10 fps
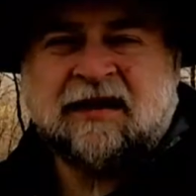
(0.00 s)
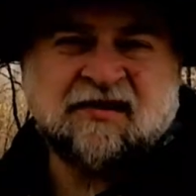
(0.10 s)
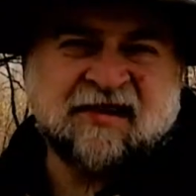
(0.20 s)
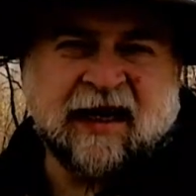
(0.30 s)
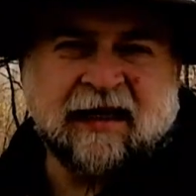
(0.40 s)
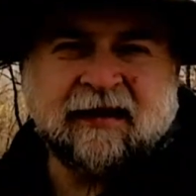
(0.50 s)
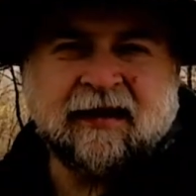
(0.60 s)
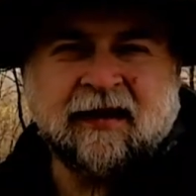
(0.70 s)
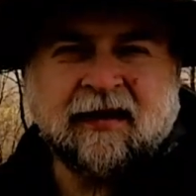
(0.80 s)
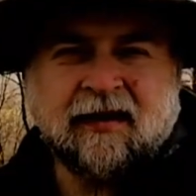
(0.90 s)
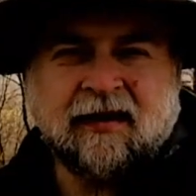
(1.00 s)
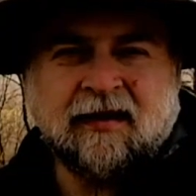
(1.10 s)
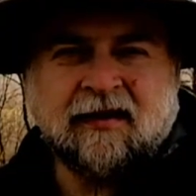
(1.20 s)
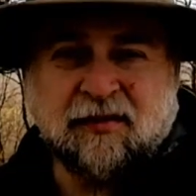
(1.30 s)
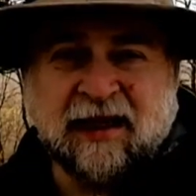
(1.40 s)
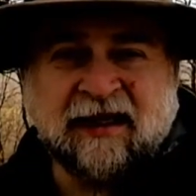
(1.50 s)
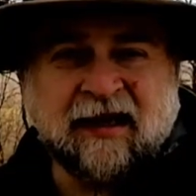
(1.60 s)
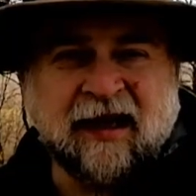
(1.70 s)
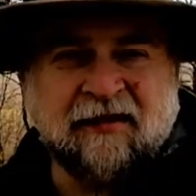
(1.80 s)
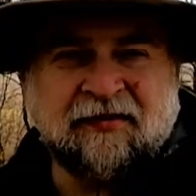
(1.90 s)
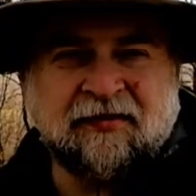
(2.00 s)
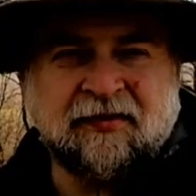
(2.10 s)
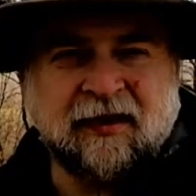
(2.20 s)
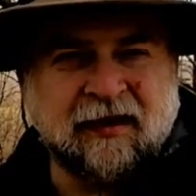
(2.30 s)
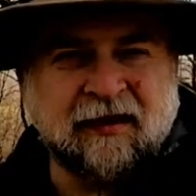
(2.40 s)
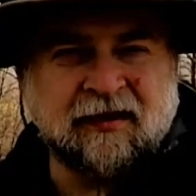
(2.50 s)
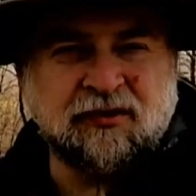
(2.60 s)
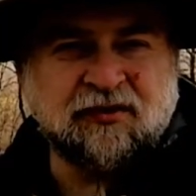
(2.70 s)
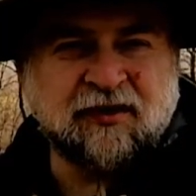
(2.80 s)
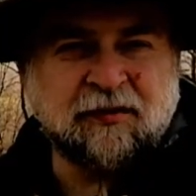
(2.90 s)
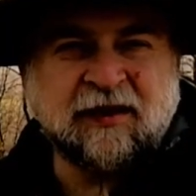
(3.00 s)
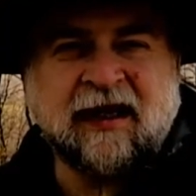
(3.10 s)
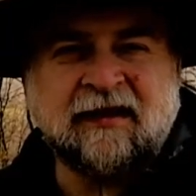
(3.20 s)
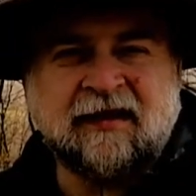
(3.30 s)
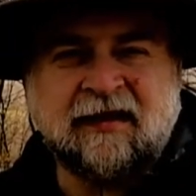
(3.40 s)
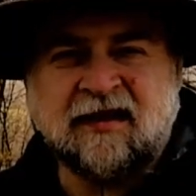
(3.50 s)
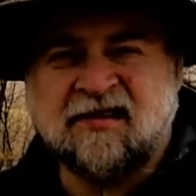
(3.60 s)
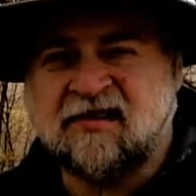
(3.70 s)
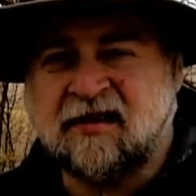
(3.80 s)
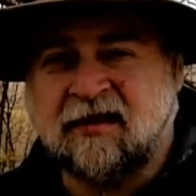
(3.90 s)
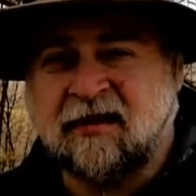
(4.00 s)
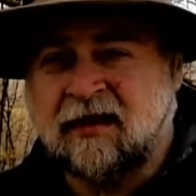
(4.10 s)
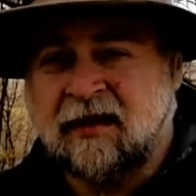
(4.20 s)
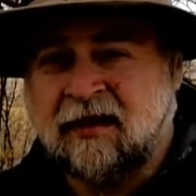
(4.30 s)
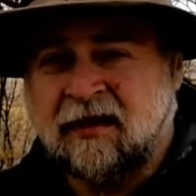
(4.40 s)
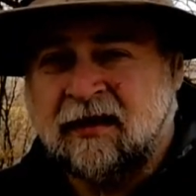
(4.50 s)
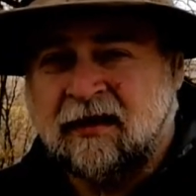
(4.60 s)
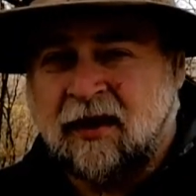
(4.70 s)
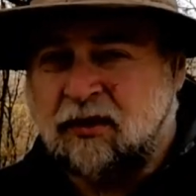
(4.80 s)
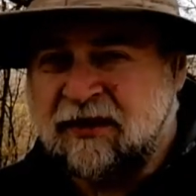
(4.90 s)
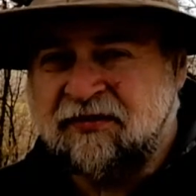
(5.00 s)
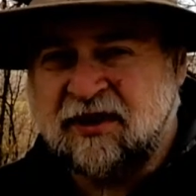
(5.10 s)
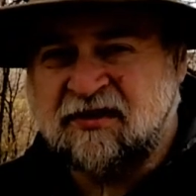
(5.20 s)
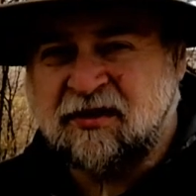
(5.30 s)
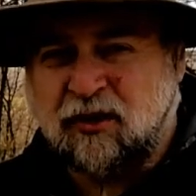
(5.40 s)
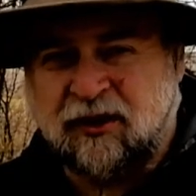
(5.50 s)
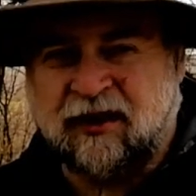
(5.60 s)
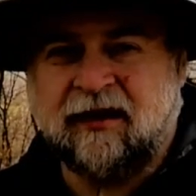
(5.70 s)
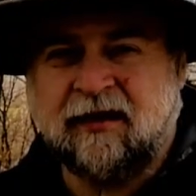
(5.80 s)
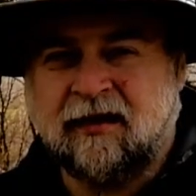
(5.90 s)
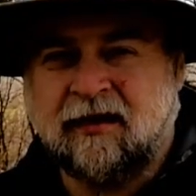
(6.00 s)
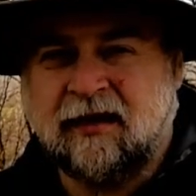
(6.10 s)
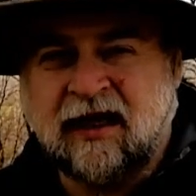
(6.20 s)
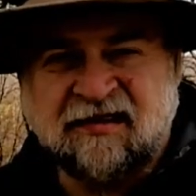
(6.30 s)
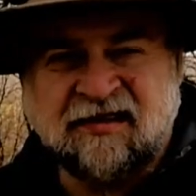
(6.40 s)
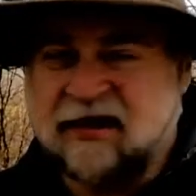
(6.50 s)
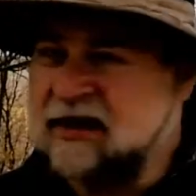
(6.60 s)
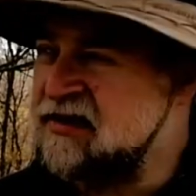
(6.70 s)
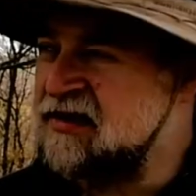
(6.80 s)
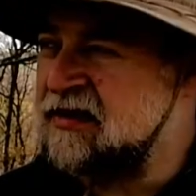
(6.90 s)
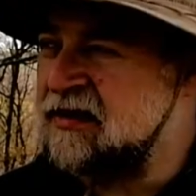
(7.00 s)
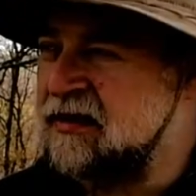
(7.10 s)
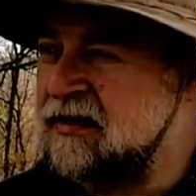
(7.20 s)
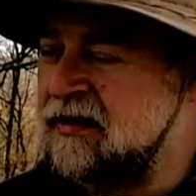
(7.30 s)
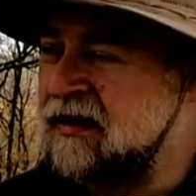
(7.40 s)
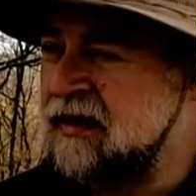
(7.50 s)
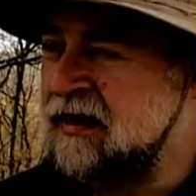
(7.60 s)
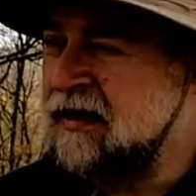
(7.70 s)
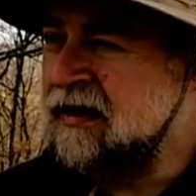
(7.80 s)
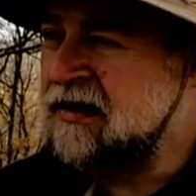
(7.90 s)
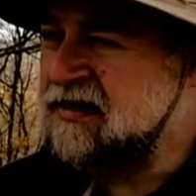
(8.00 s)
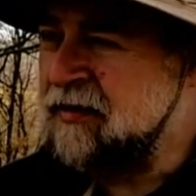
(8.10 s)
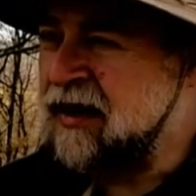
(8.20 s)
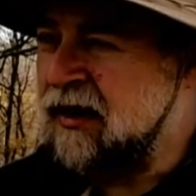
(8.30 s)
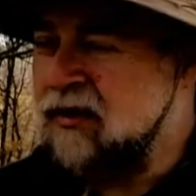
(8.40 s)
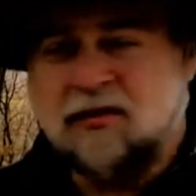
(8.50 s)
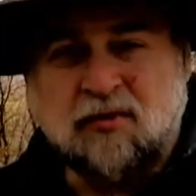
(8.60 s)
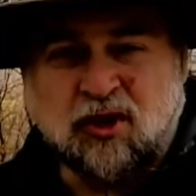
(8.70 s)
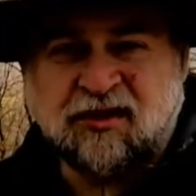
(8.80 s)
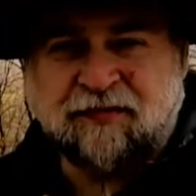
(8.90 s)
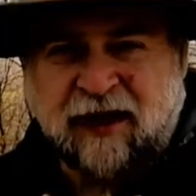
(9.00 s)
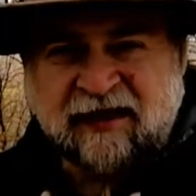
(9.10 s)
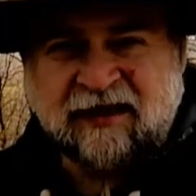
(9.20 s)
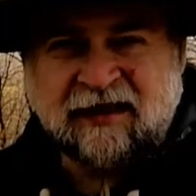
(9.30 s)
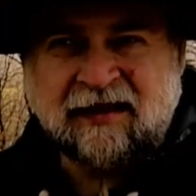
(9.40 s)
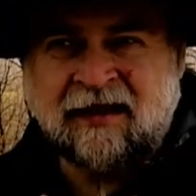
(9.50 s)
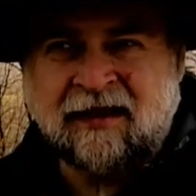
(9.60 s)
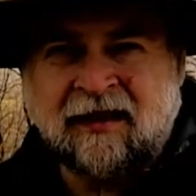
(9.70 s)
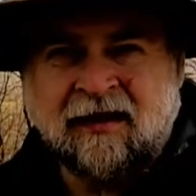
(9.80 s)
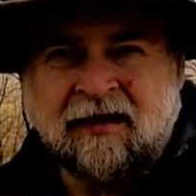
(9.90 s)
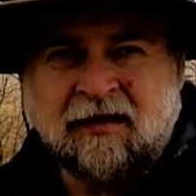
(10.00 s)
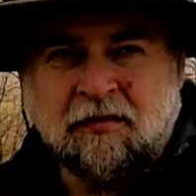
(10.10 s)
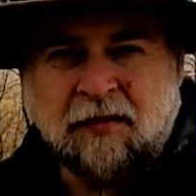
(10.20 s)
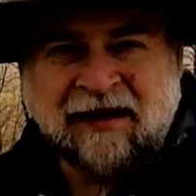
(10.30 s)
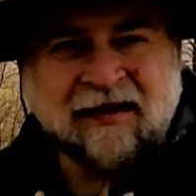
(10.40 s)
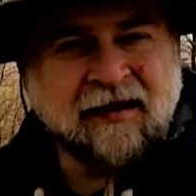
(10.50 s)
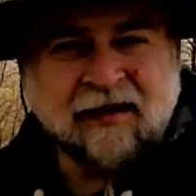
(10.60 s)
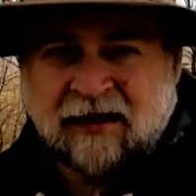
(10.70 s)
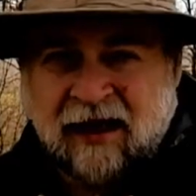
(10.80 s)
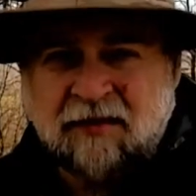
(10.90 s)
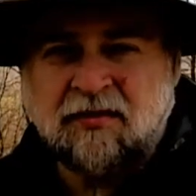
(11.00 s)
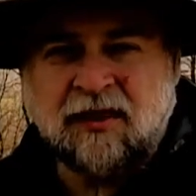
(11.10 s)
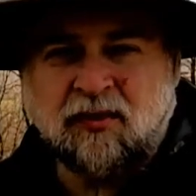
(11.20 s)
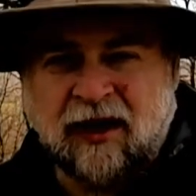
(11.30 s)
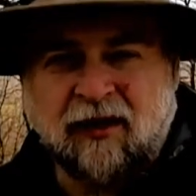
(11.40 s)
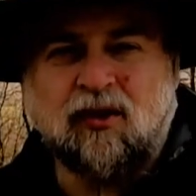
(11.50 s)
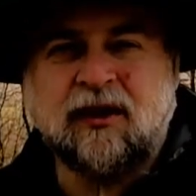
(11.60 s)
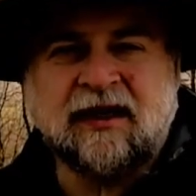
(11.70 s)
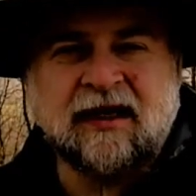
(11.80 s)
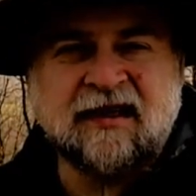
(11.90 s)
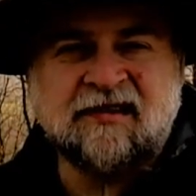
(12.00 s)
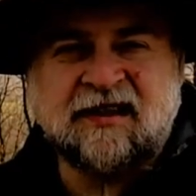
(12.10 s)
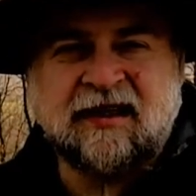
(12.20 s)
side, nomadic life in the rooftop tent is a whole different story. Yes, it is somehow more Spartan, but it can be well organized.